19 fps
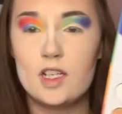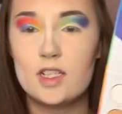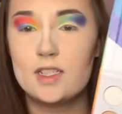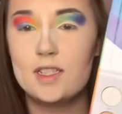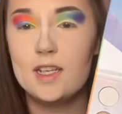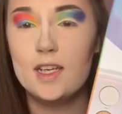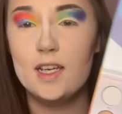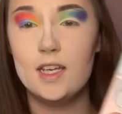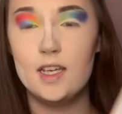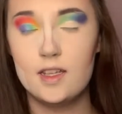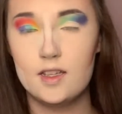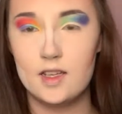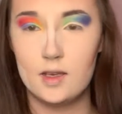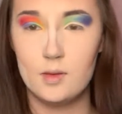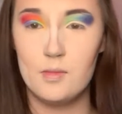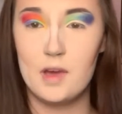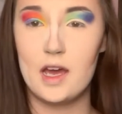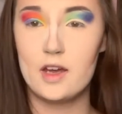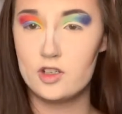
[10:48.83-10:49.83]
just think
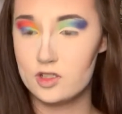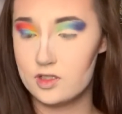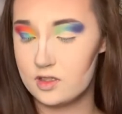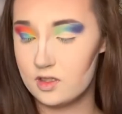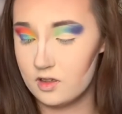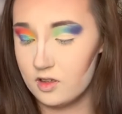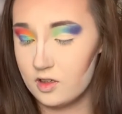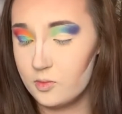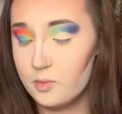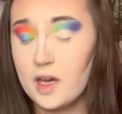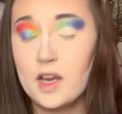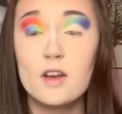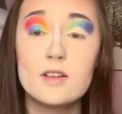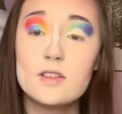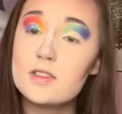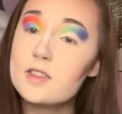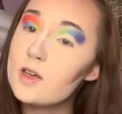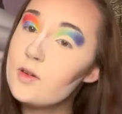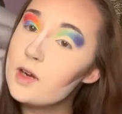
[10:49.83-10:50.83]
Healing matches the look better,
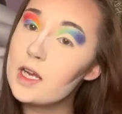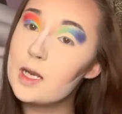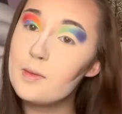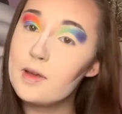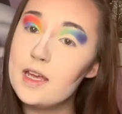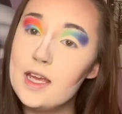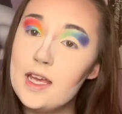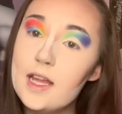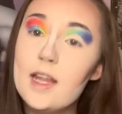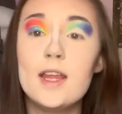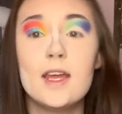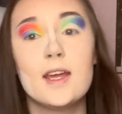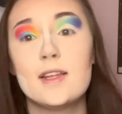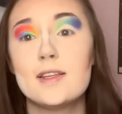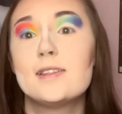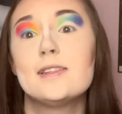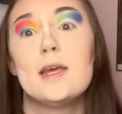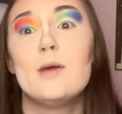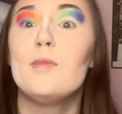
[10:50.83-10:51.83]
so we're gonna put Healing in
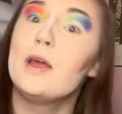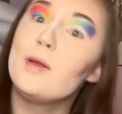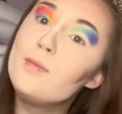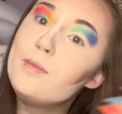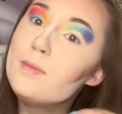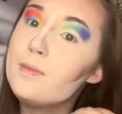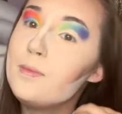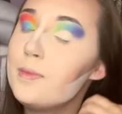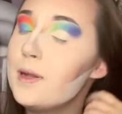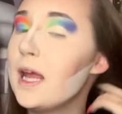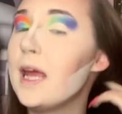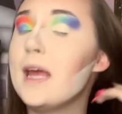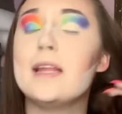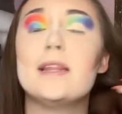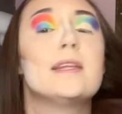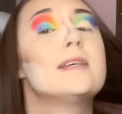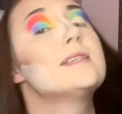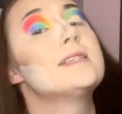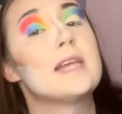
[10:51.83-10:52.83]

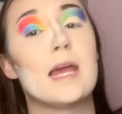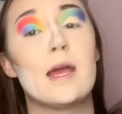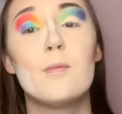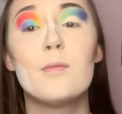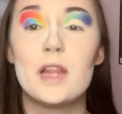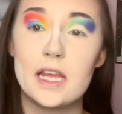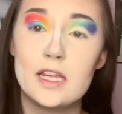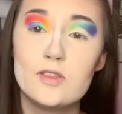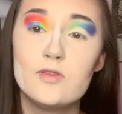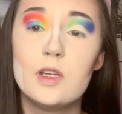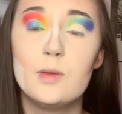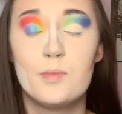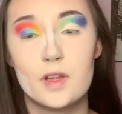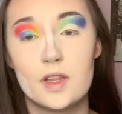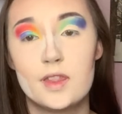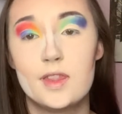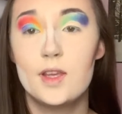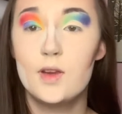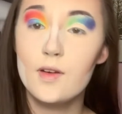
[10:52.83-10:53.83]
the same place we
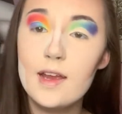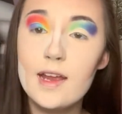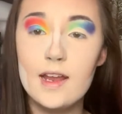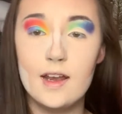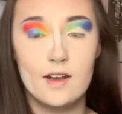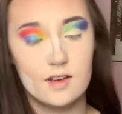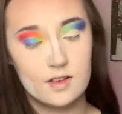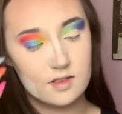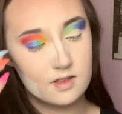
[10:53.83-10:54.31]
put the green.